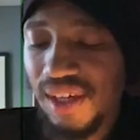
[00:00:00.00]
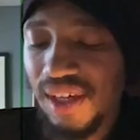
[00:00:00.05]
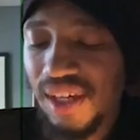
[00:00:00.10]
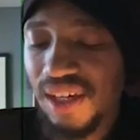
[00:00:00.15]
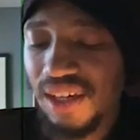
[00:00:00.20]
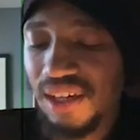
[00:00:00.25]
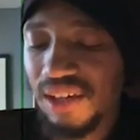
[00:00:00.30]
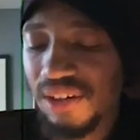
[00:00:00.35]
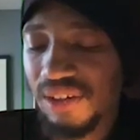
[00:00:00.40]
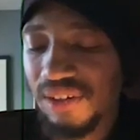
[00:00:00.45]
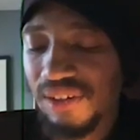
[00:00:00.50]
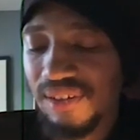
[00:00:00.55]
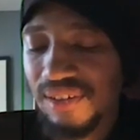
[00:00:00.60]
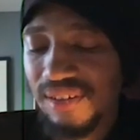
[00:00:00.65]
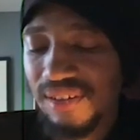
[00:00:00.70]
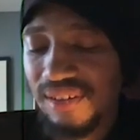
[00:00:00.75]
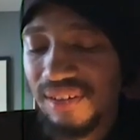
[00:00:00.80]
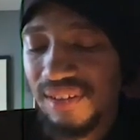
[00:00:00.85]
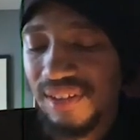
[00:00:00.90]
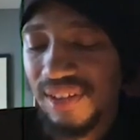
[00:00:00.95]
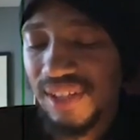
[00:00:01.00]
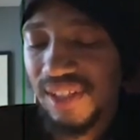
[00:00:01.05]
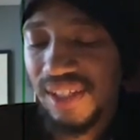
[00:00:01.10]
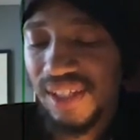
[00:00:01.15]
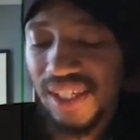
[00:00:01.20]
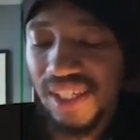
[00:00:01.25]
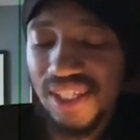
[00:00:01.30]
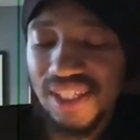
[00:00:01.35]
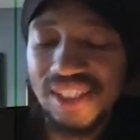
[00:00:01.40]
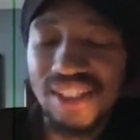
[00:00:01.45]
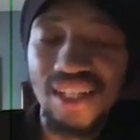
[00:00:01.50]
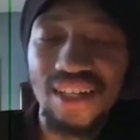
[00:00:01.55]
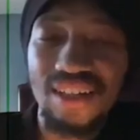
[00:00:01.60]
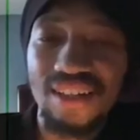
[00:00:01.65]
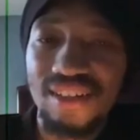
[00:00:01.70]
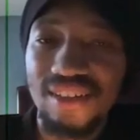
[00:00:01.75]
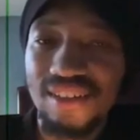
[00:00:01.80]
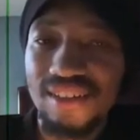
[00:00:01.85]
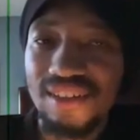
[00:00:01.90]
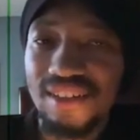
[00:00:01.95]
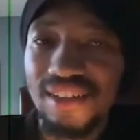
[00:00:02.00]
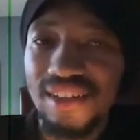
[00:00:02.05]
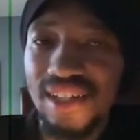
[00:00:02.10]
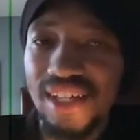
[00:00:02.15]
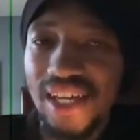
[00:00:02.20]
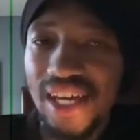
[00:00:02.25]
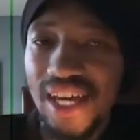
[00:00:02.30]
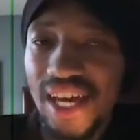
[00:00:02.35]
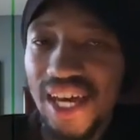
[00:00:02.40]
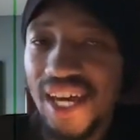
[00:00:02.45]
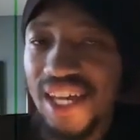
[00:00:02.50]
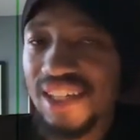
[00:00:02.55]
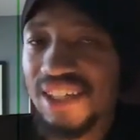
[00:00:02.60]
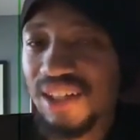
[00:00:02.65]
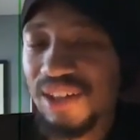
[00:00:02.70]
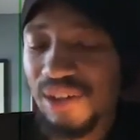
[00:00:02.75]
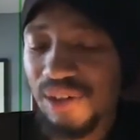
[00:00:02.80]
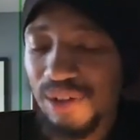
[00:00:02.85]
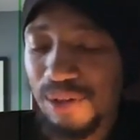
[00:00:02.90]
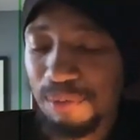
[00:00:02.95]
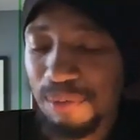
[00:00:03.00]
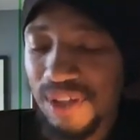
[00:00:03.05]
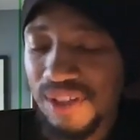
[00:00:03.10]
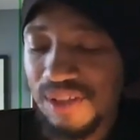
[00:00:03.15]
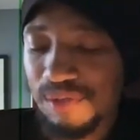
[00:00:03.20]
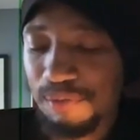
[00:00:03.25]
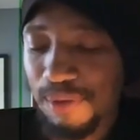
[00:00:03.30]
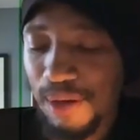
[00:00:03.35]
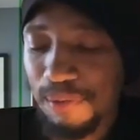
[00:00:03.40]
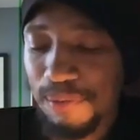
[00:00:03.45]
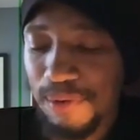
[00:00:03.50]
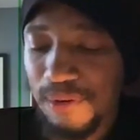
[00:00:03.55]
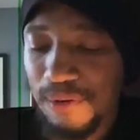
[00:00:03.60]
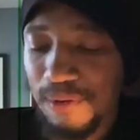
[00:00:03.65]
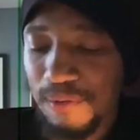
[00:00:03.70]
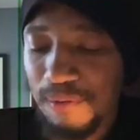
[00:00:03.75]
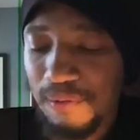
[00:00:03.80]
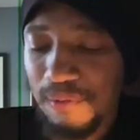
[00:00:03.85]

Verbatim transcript: Here, he said, handing her the piece of paper.